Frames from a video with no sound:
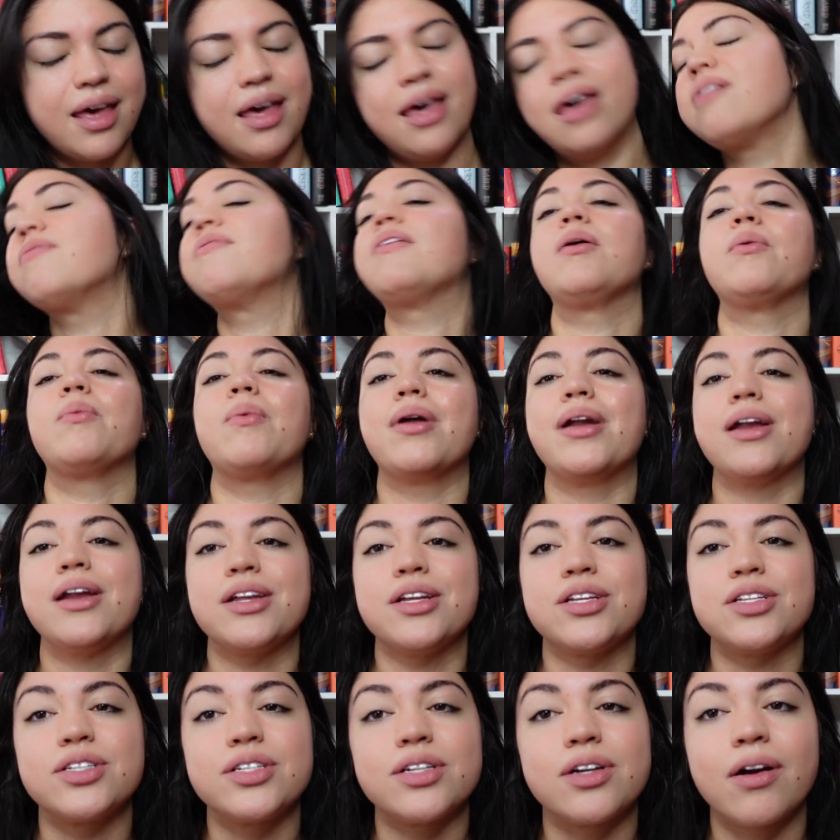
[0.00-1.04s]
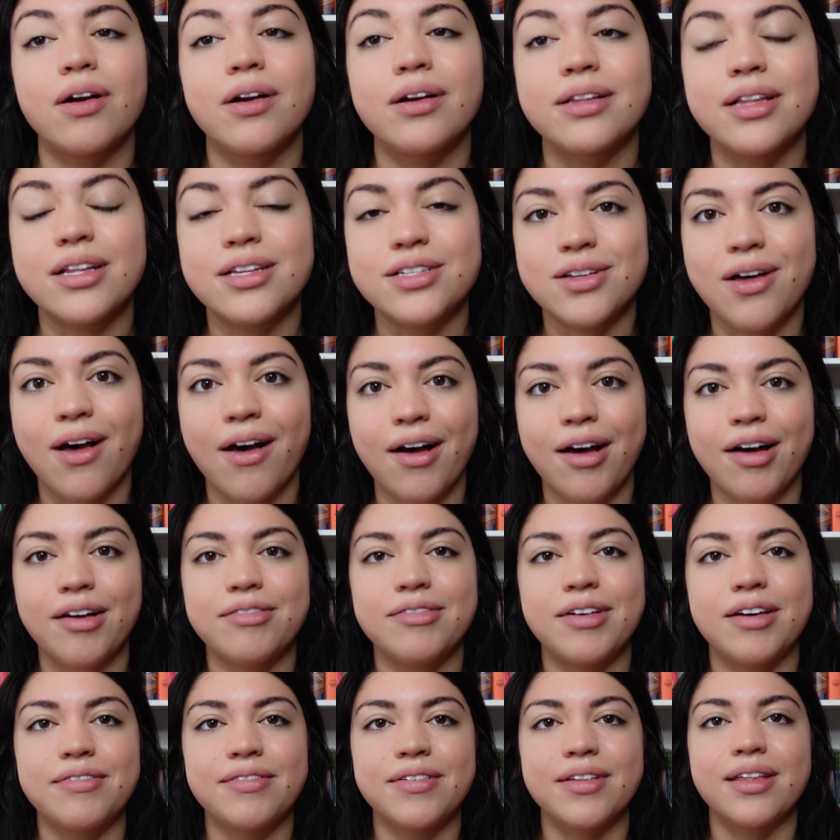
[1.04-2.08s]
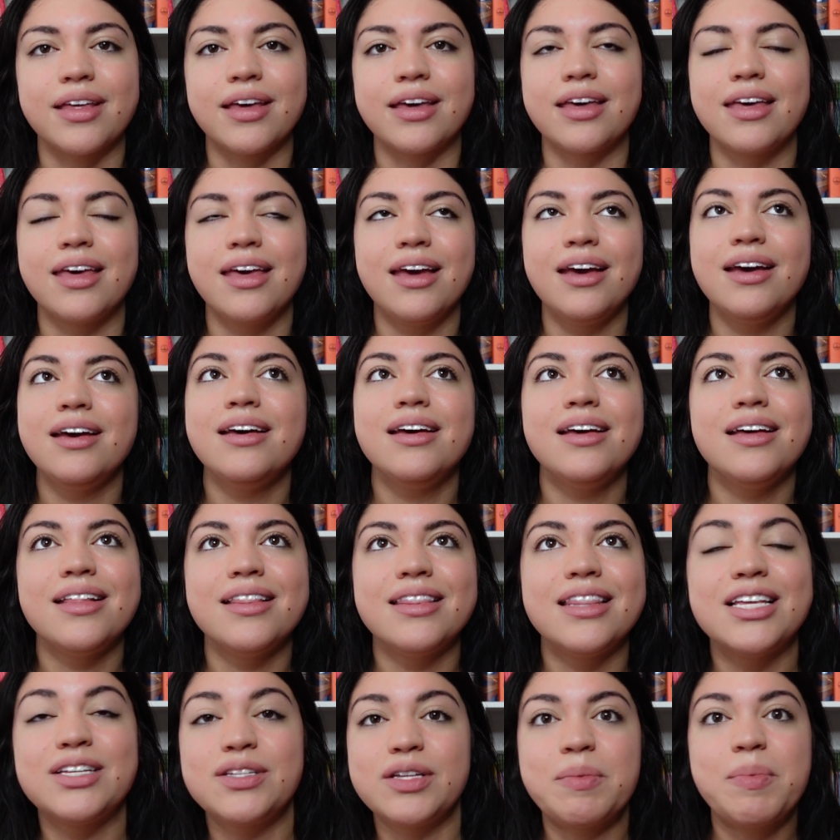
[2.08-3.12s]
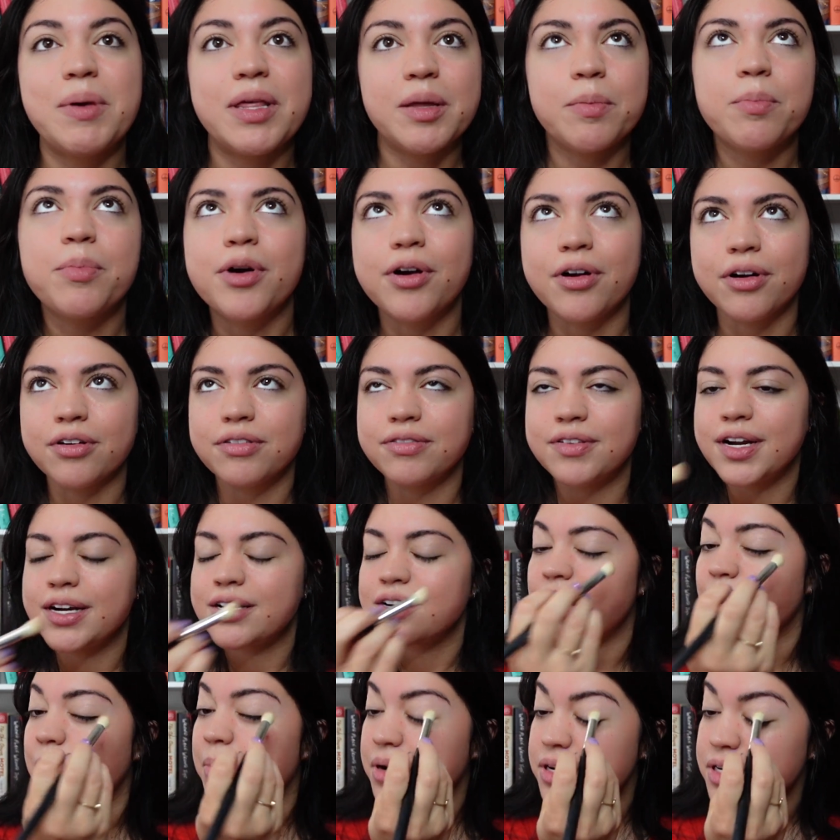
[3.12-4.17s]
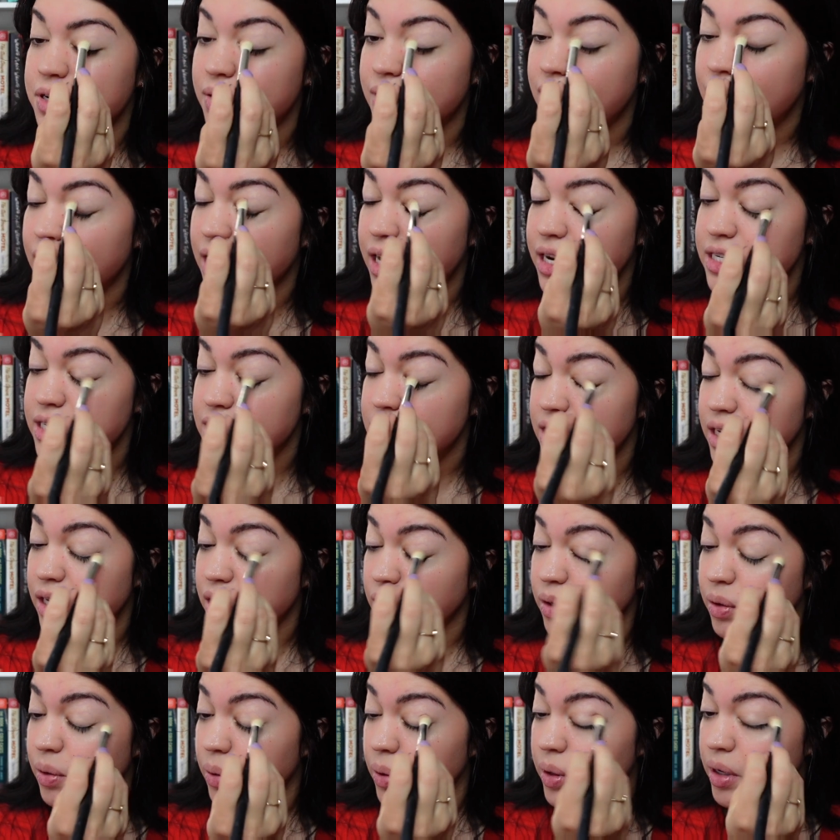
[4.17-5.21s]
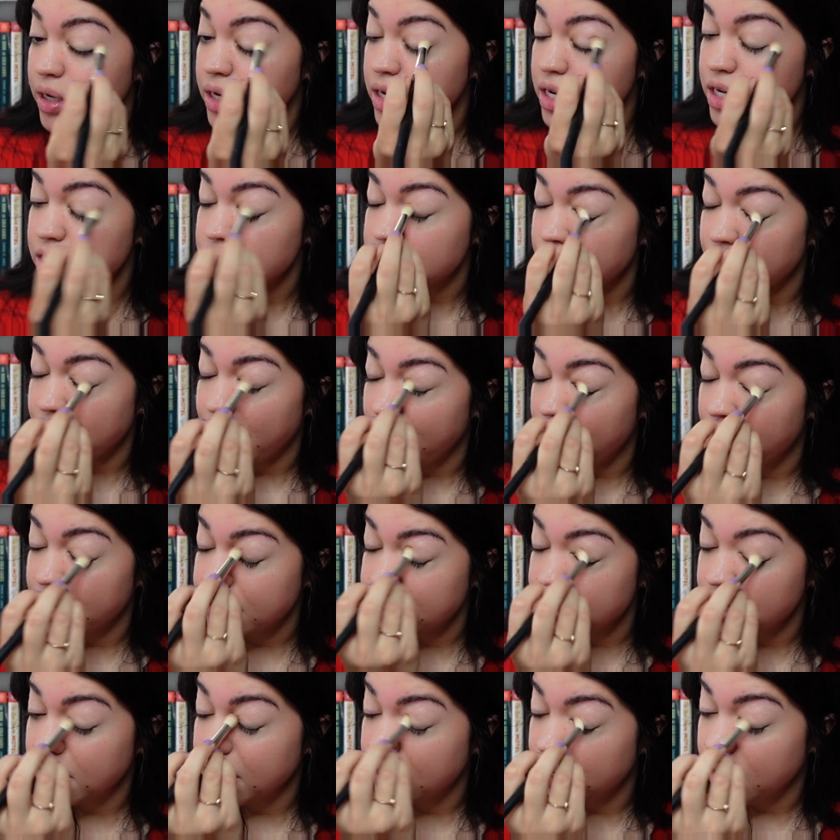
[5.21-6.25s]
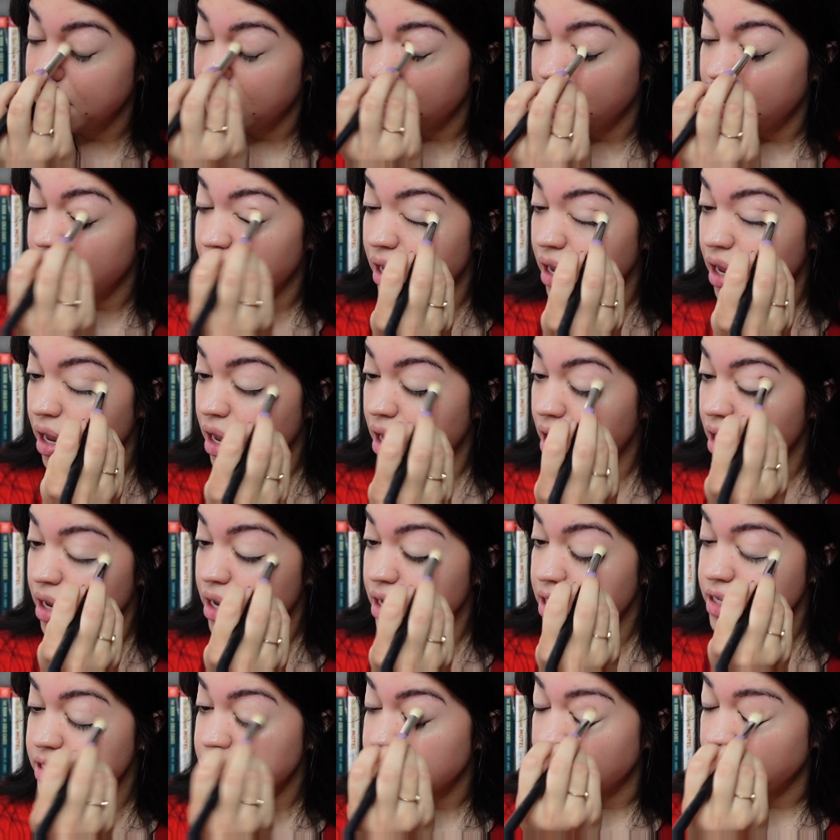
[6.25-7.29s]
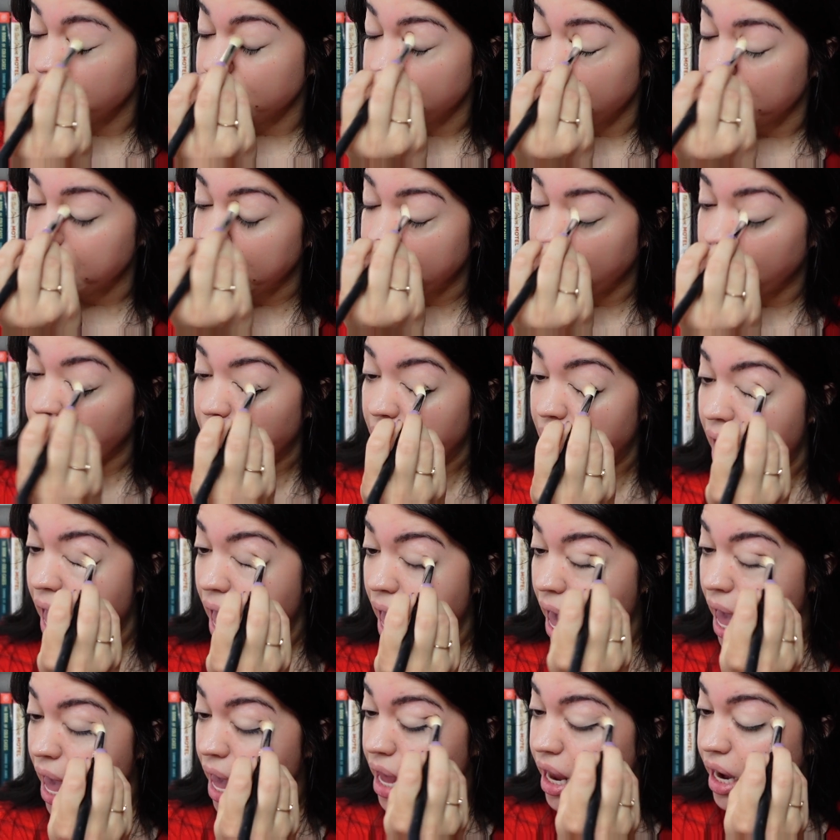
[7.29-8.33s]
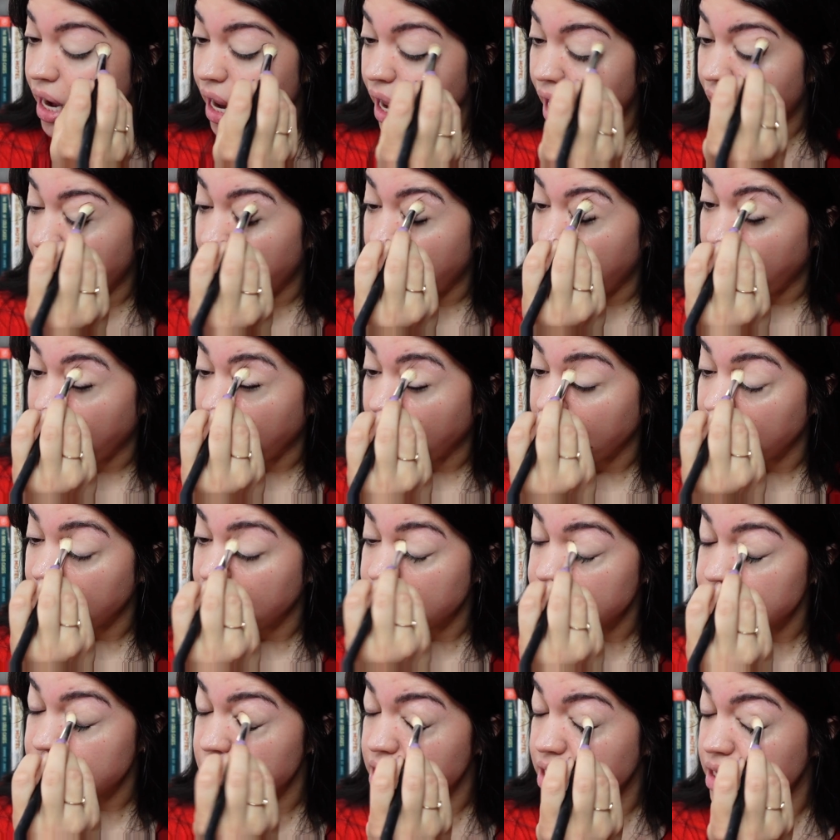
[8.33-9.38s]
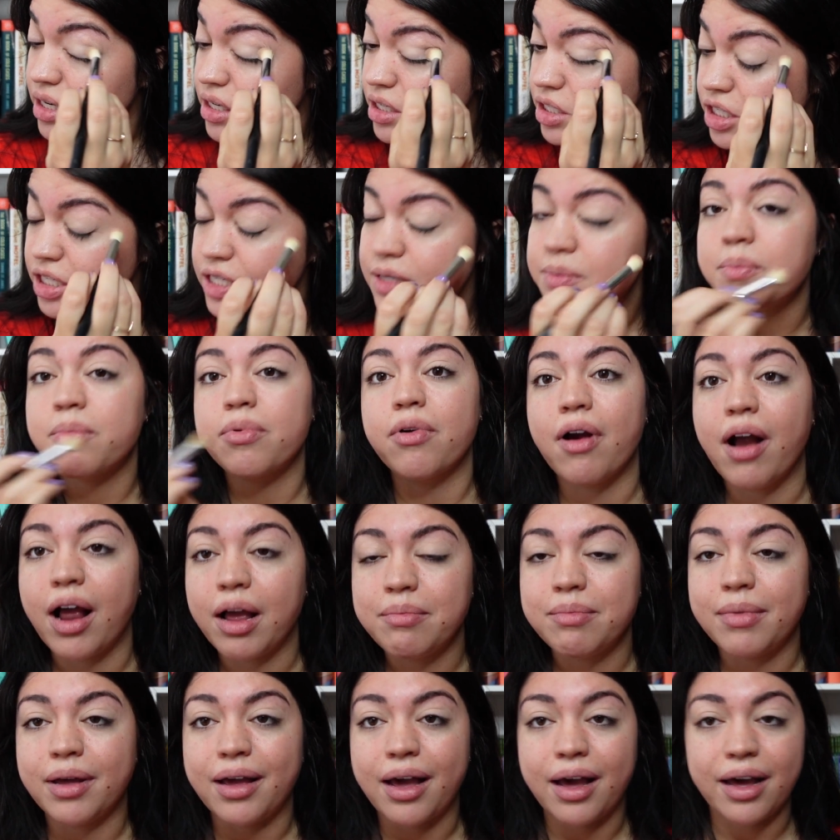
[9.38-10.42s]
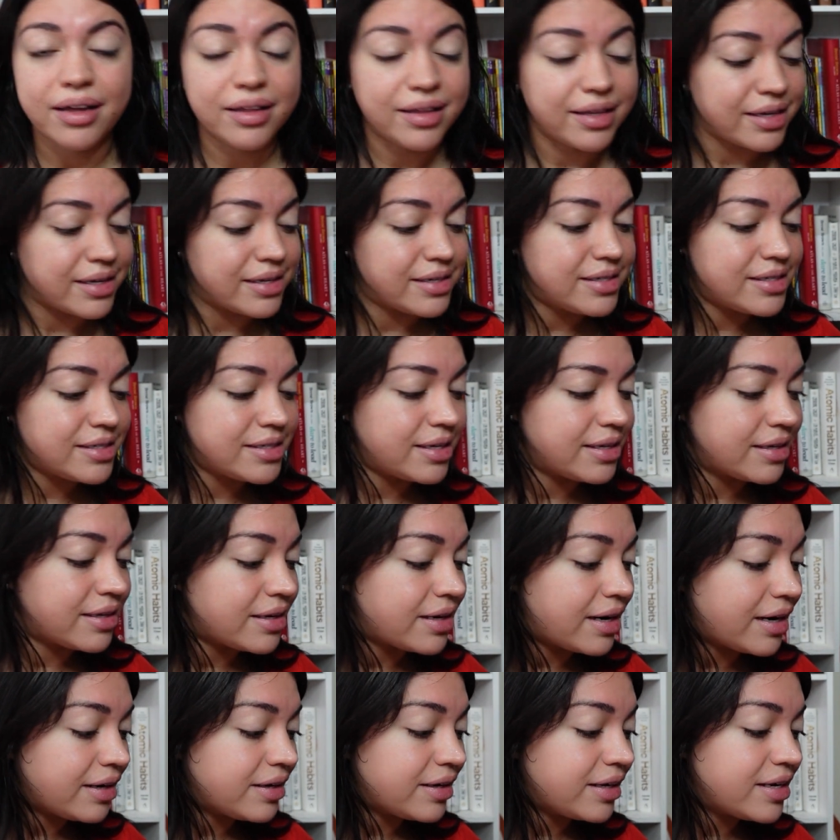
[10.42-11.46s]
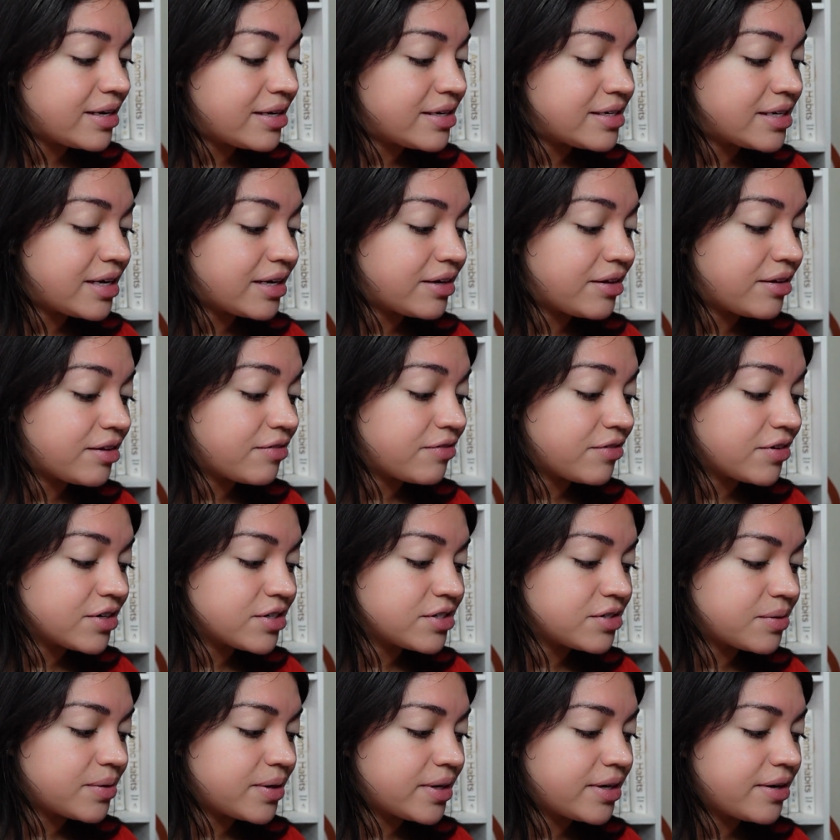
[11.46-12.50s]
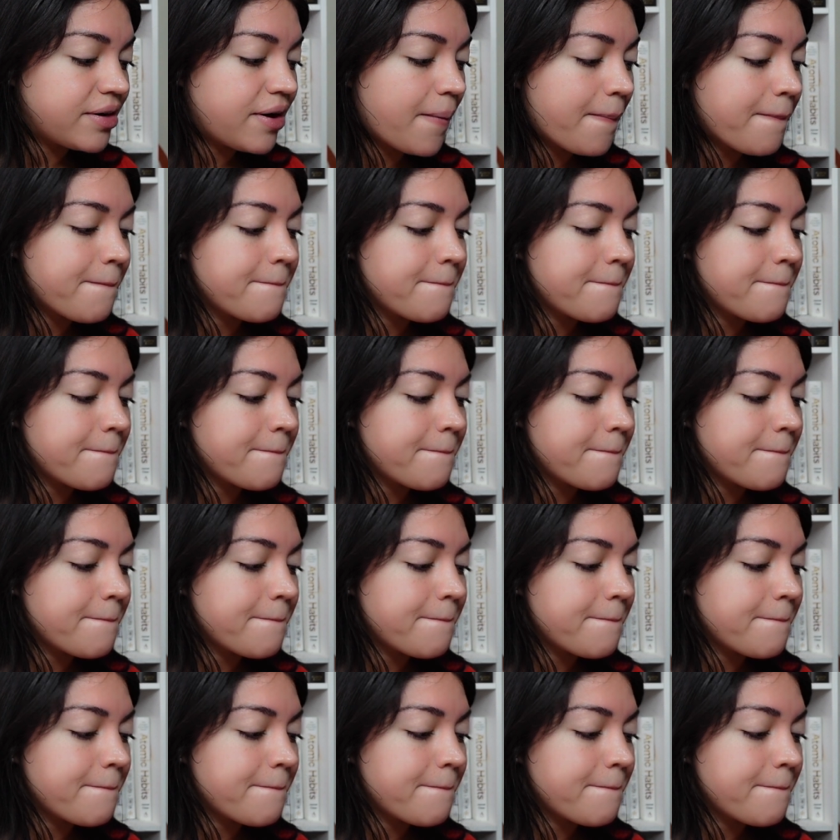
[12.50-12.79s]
if I wanted to start this off, I feel like this would be the perfect opportunity to do that. So let me go ahead and just prime my eyelids, and then I can tell you the first one.